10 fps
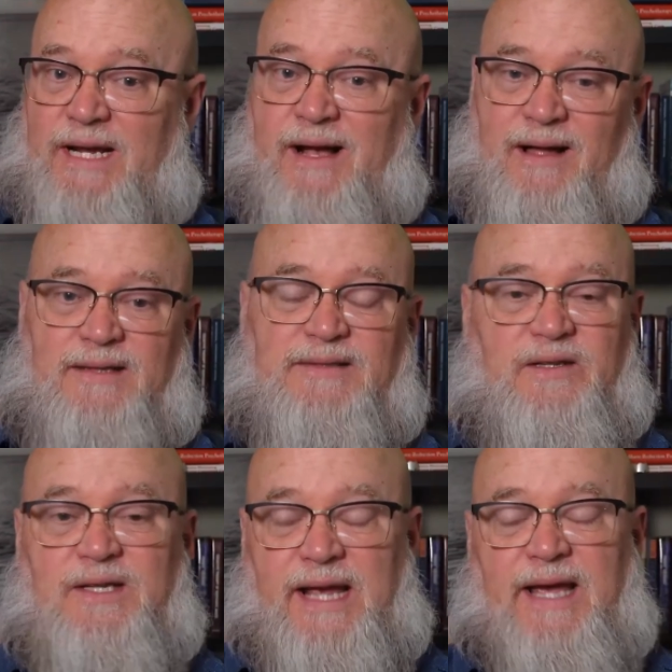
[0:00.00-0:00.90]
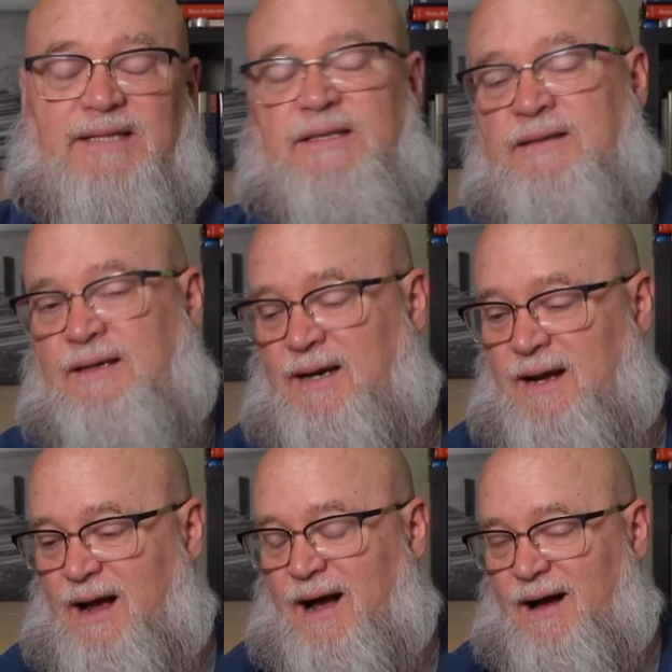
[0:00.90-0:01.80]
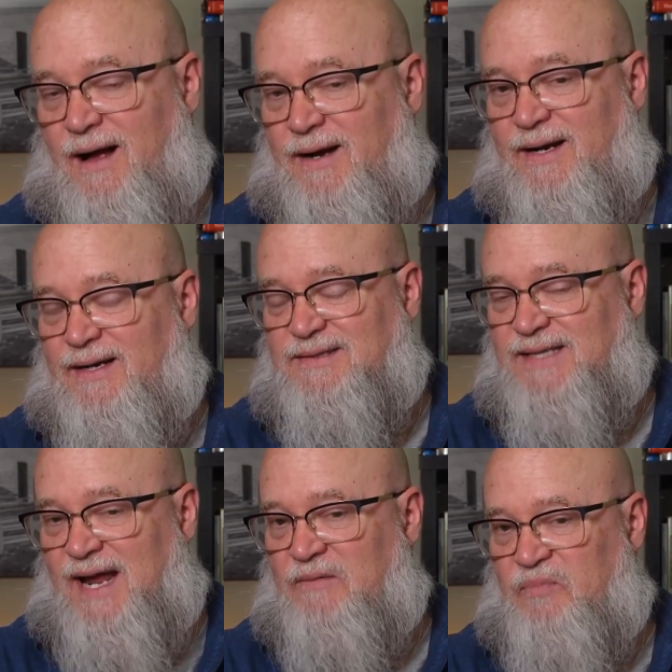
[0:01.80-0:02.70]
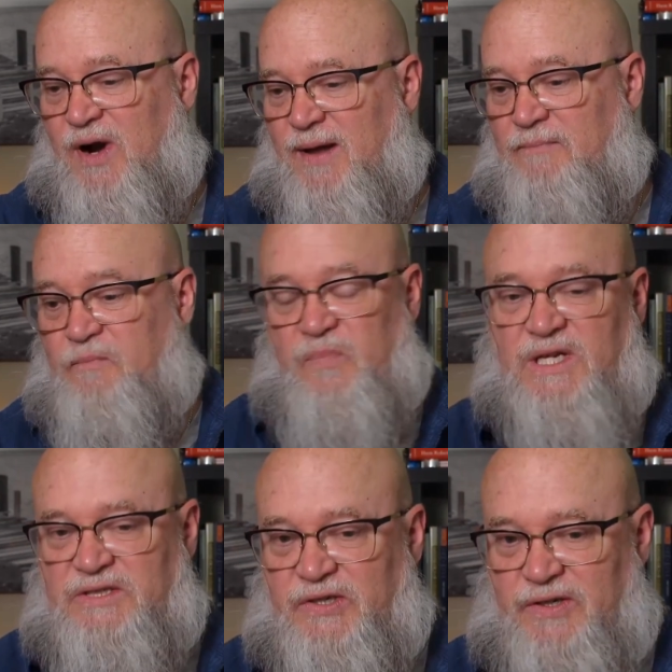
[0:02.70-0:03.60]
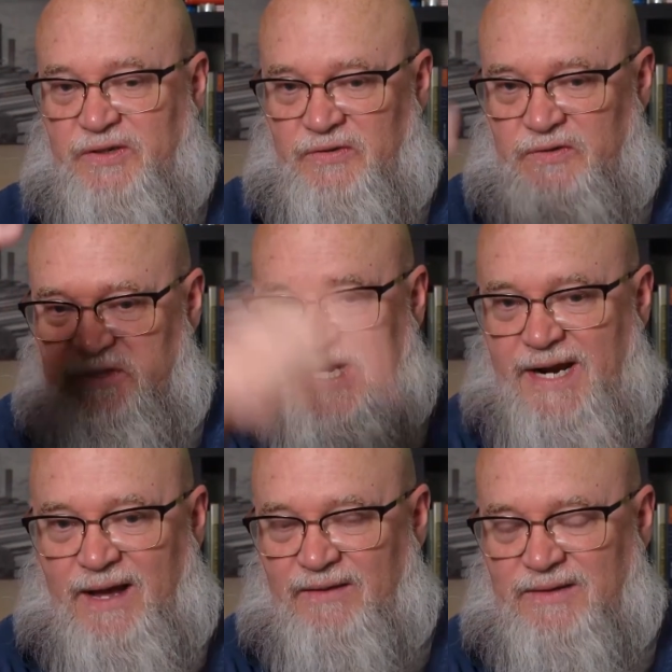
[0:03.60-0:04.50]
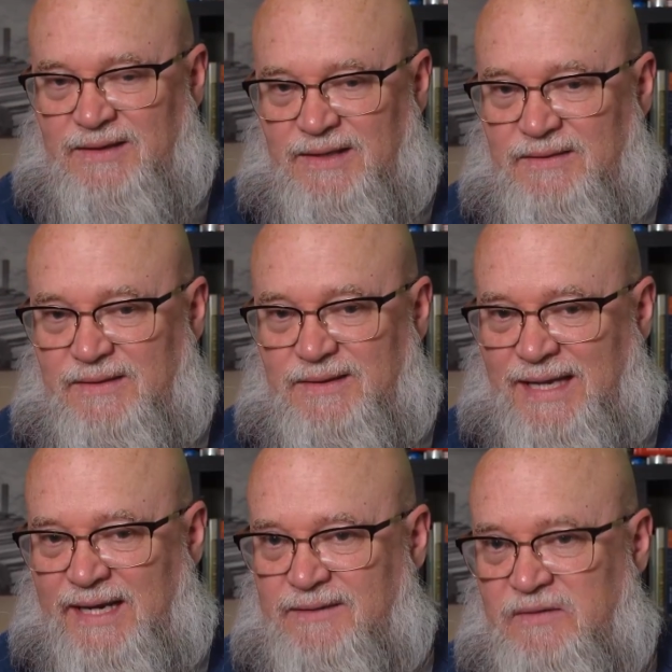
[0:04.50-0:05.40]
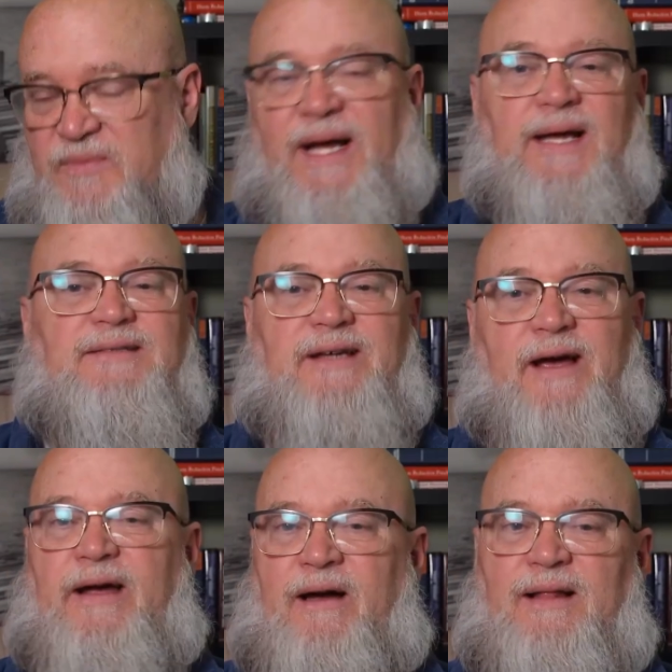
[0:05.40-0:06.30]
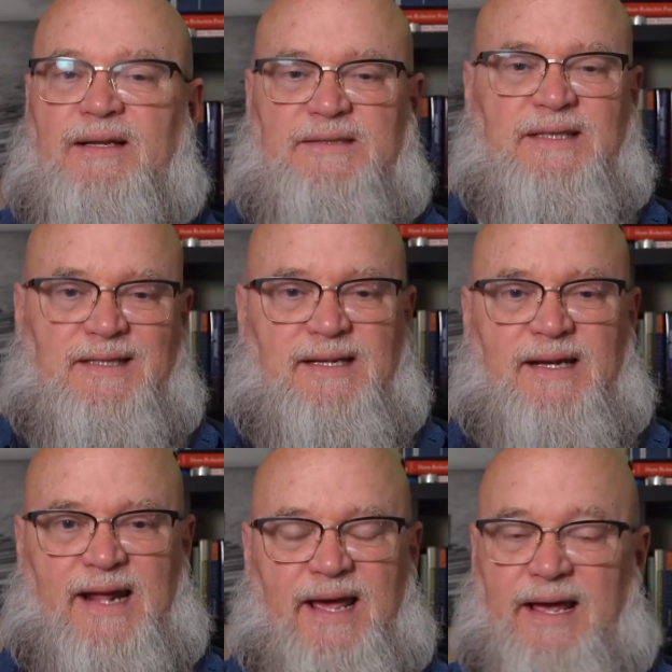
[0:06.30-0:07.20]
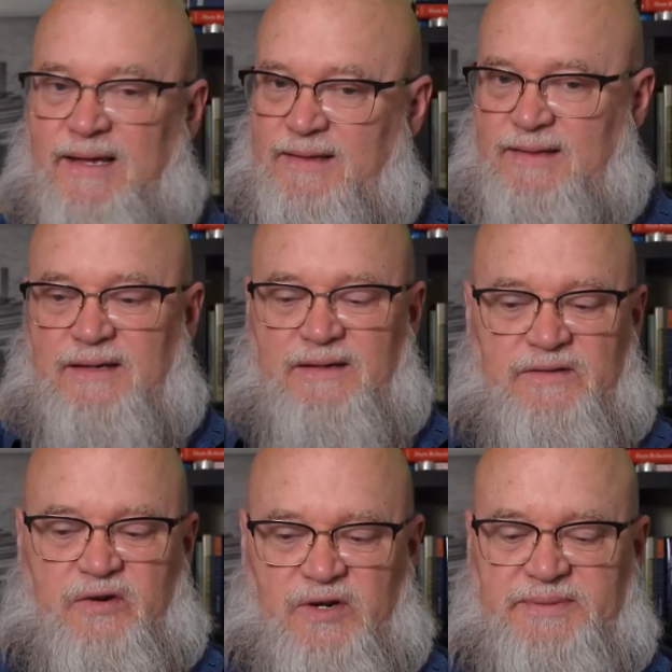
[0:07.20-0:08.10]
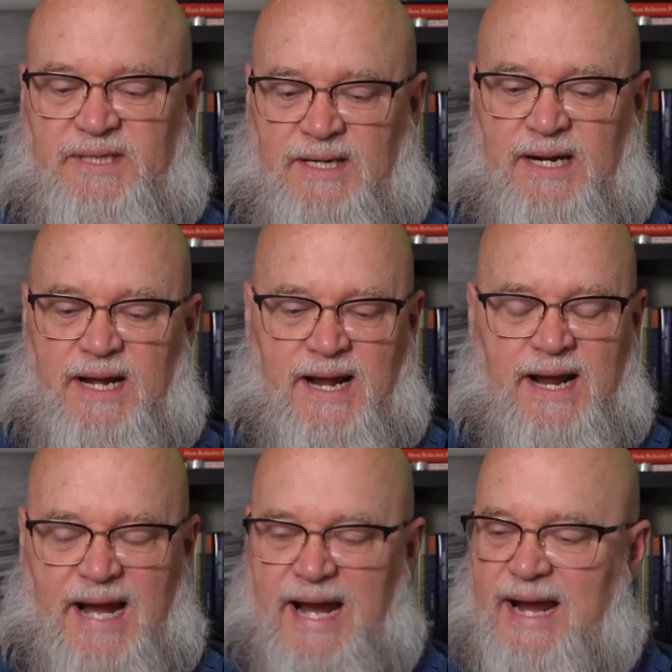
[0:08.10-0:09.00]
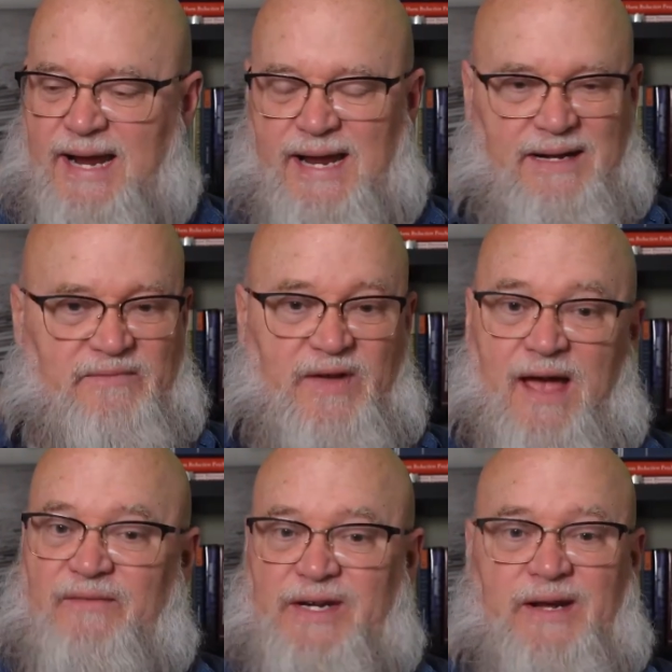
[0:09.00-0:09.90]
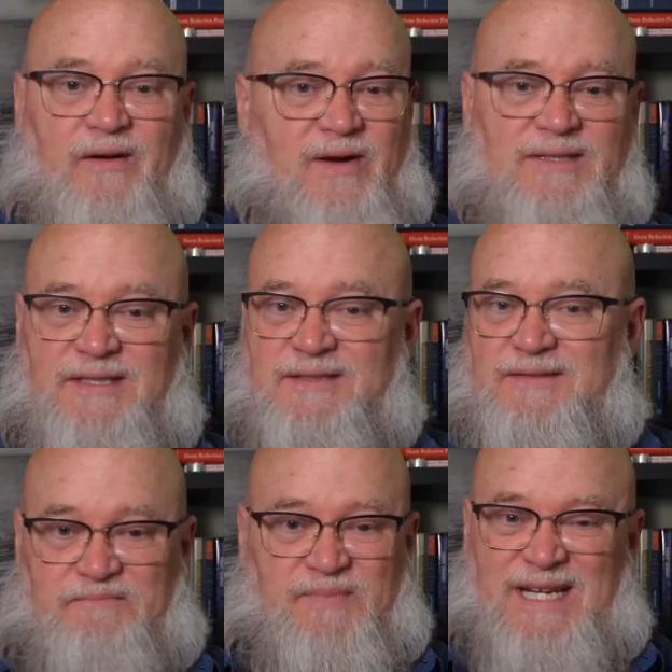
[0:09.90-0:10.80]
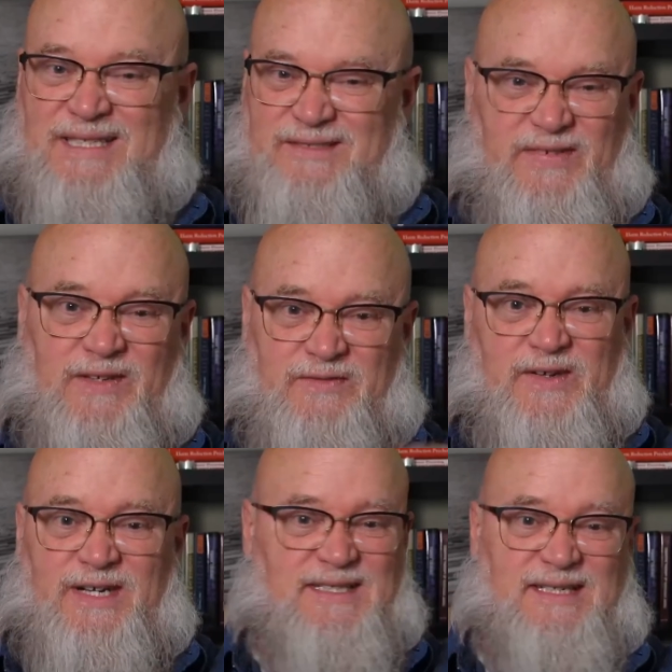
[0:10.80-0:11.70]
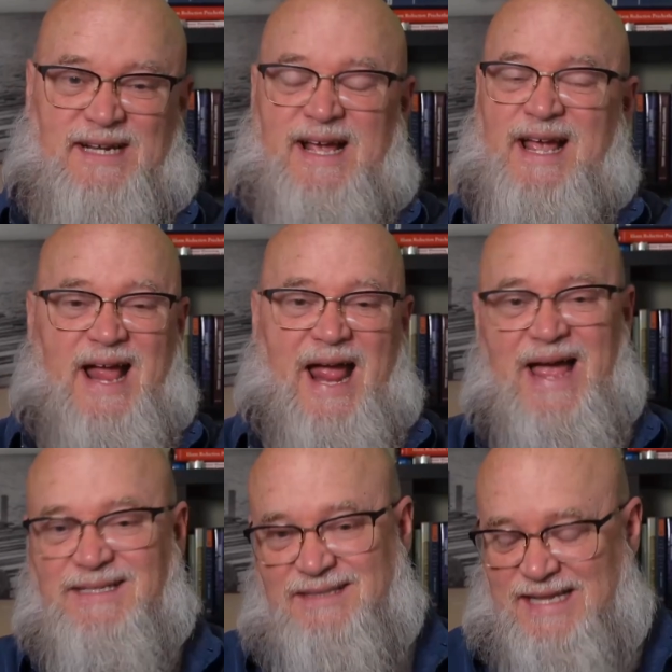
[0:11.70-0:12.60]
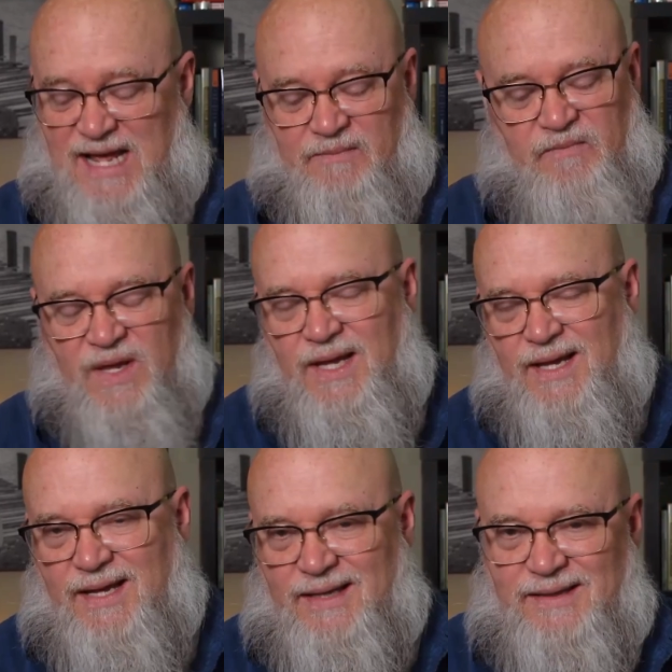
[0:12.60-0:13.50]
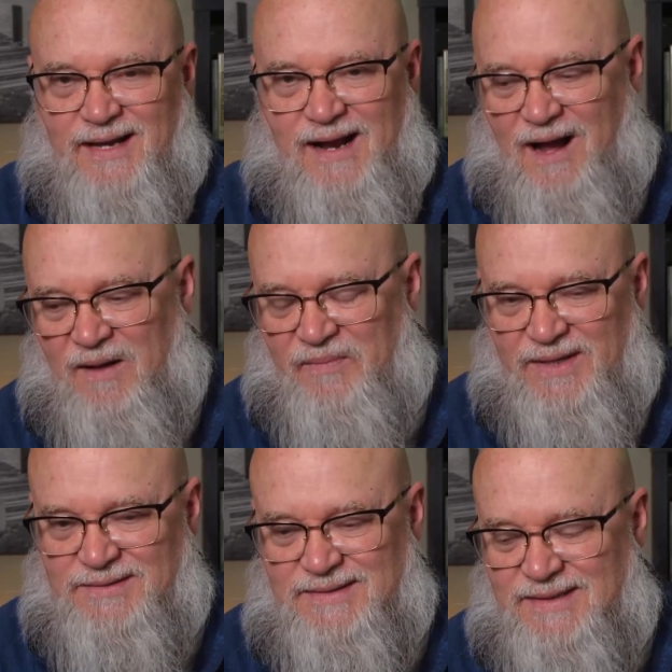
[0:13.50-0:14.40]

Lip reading: consultation on exam prep, be sure to check out the link to my Psychology Today in the description. And if you have any questions, please feel free to ask them in the comments.